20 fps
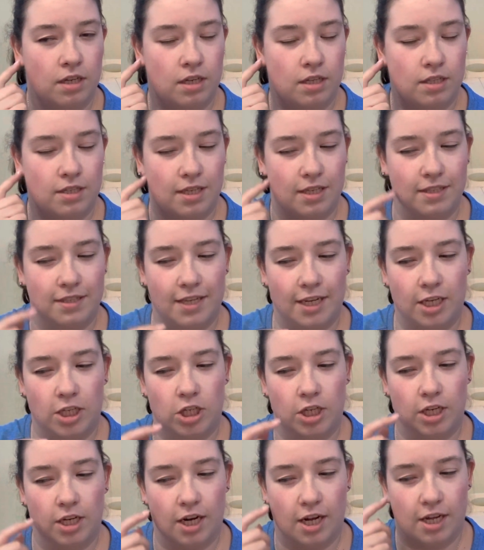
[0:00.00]

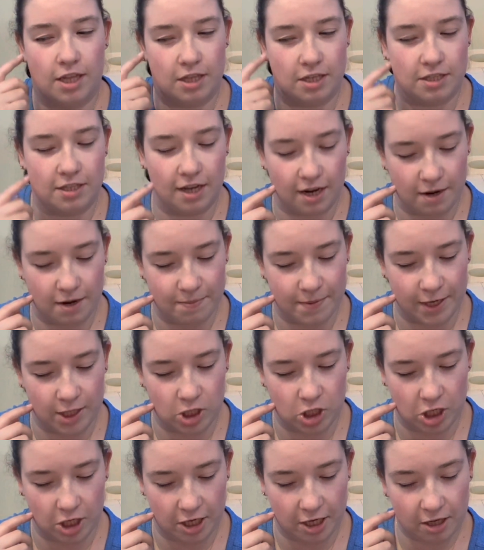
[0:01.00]
sensation on the side of my
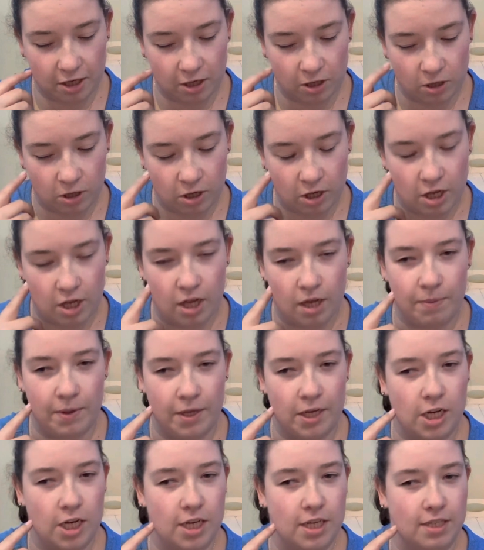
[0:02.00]
cheek
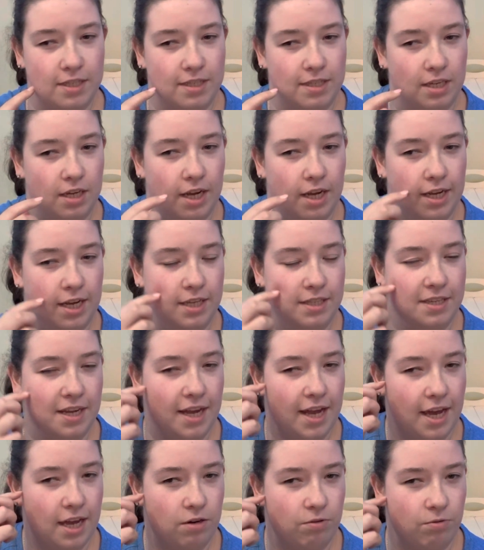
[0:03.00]
because I guess I
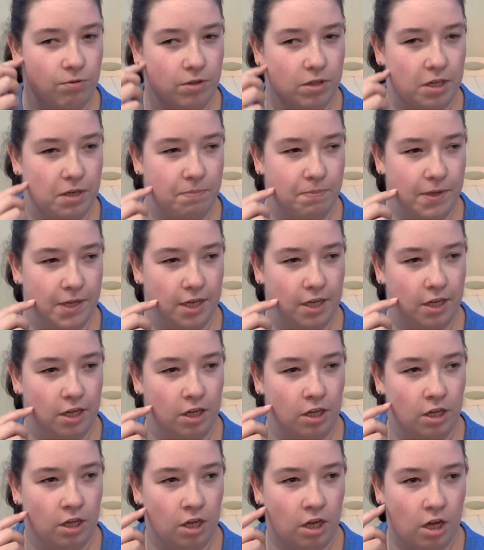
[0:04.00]
had a really big
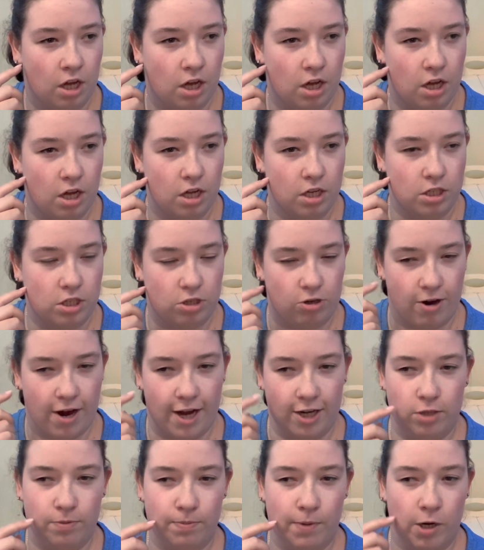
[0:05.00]

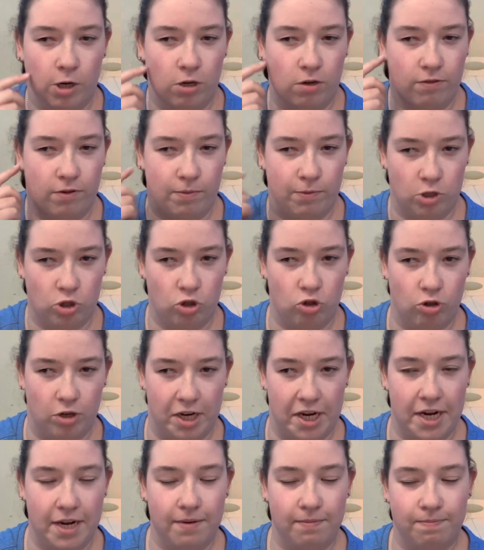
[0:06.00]
scratch mark from the
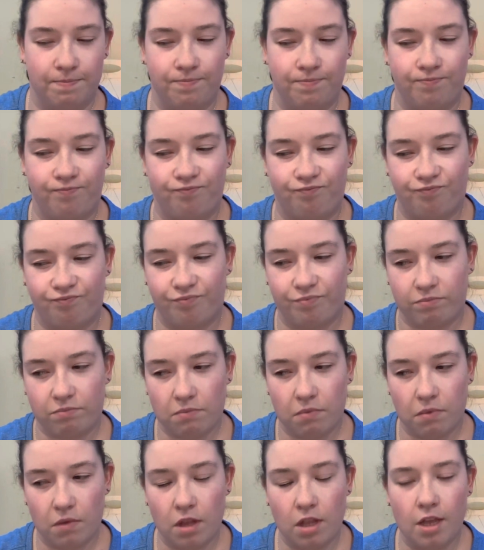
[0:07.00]
tree.
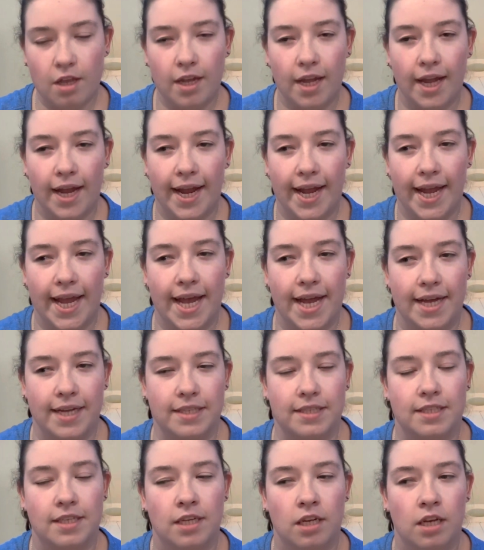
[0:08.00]

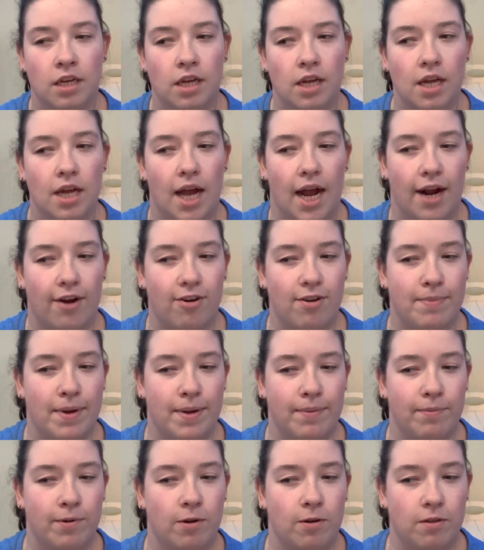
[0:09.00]
And I
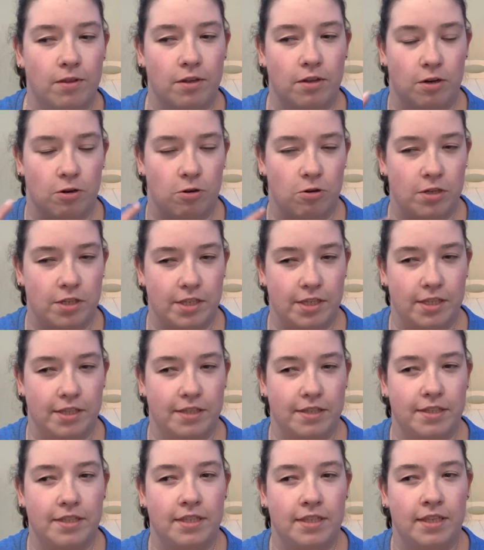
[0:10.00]
remember the
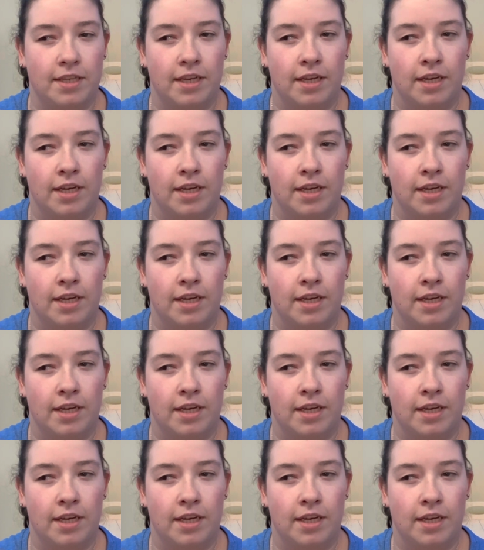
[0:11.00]
nurses